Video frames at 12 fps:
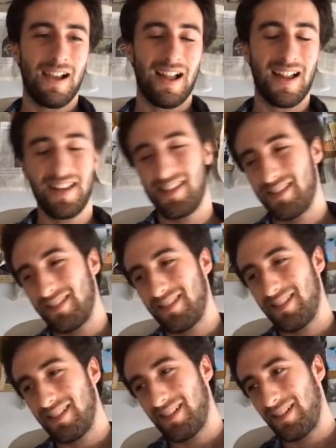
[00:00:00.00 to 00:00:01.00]
And
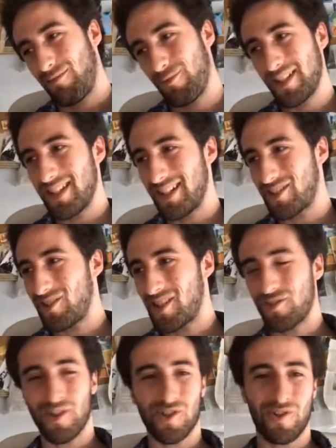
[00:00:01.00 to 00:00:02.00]
we'd like to
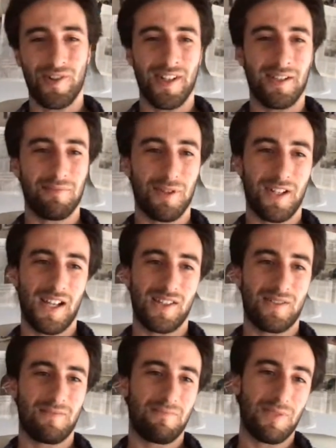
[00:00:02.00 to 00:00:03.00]
destructure on it, but
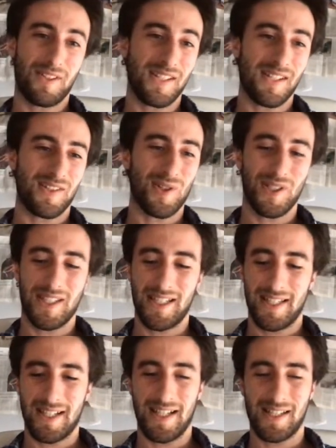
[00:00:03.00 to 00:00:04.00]
this is not a
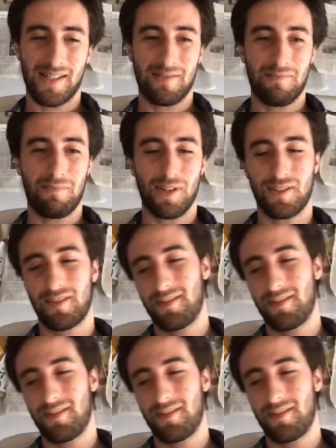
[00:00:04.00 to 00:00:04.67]
data class. But